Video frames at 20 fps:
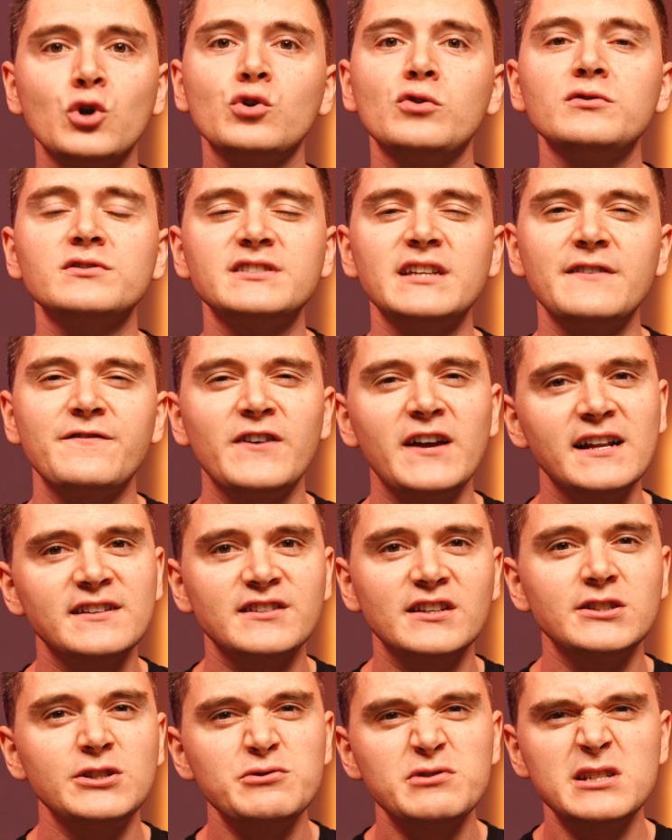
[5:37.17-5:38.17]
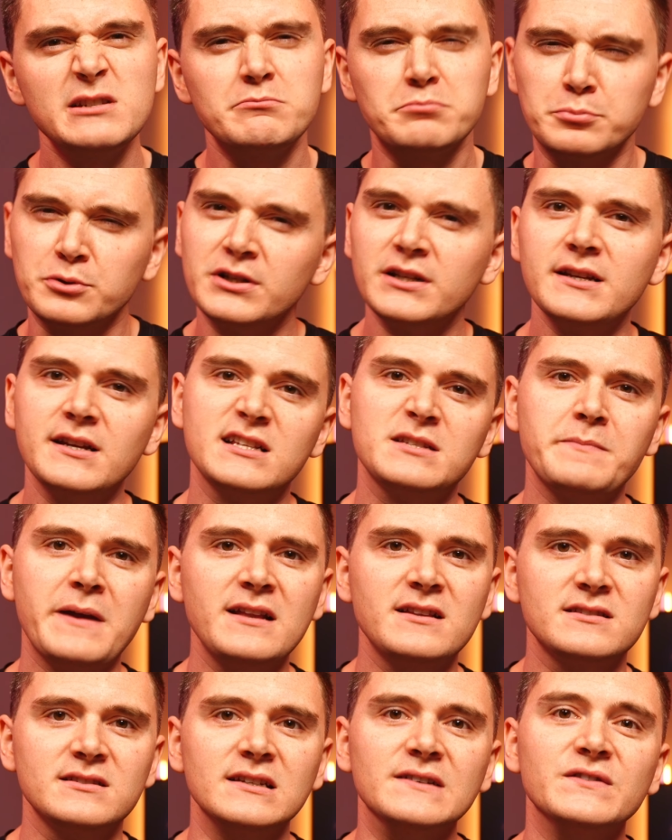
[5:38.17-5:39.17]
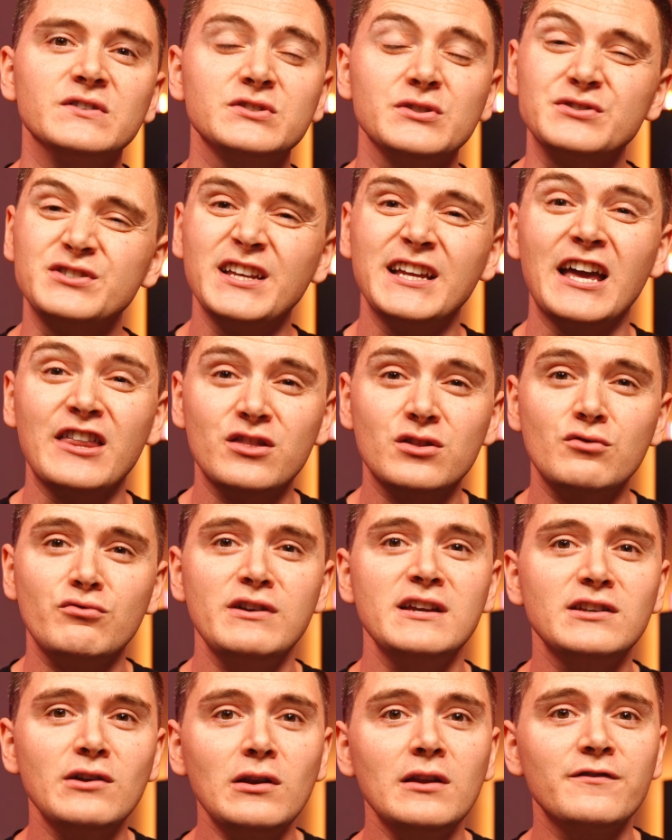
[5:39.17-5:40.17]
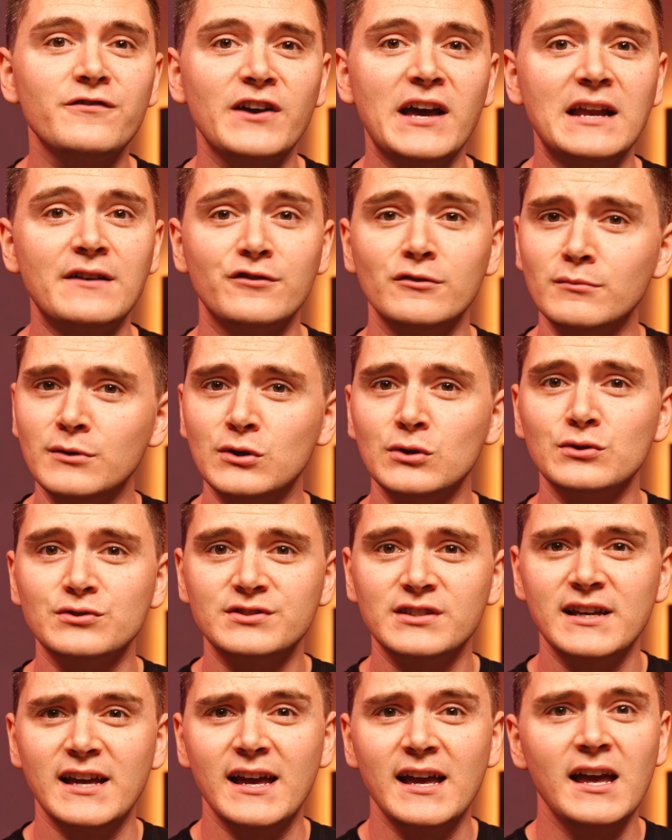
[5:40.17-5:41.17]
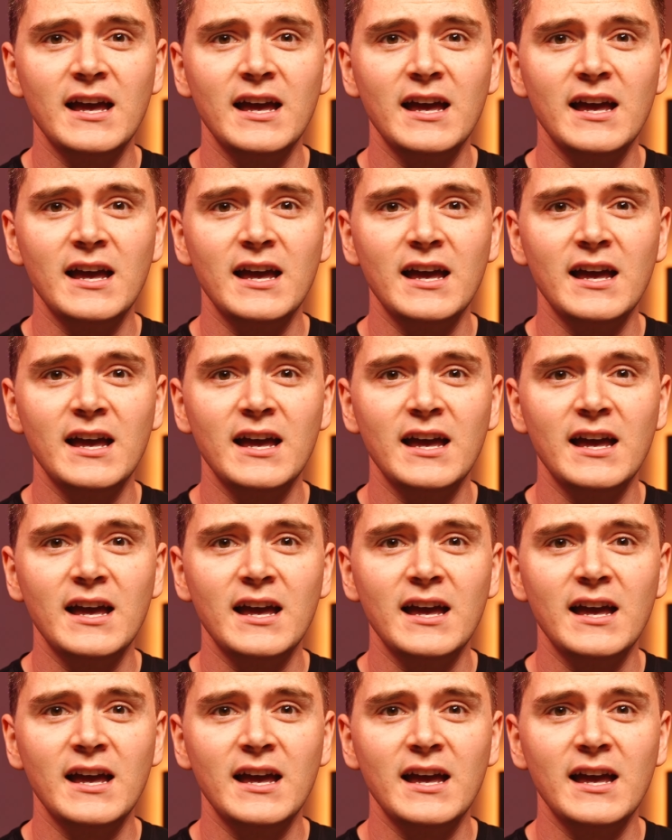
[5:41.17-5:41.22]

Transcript: Corsair fans are usually pretty expensive, so seeing a $3 fan from Corsair